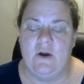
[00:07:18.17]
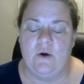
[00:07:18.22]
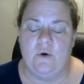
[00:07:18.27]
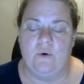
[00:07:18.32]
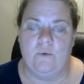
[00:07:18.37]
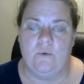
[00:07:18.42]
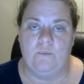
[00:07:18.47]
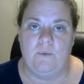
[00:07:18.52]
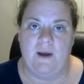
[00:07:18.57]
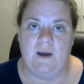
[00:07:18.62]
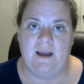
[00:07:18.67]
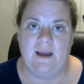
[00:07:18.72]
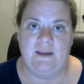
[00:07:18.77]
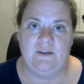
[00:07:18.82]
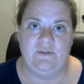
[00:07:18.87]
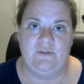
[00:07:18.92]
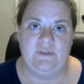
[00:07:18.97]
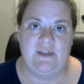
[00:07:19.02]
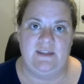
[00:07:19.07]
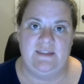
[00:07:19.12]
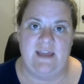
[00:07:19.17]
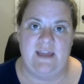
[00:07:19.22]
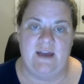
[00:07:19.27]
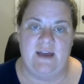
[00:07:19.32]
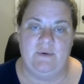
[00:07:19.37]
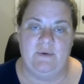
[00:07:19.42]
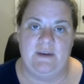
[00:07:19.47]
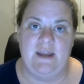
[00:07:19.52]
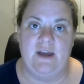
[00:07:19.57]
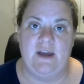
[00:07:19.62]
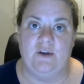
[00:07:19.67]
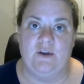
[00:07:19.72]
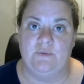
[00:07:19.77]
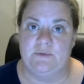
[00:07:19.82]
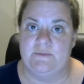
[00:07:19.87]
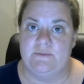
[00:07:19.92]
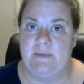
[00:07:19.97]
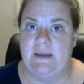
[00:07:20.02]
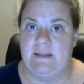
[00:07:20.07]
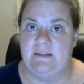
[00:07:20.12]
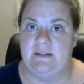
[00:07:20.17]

or why you think that one helps make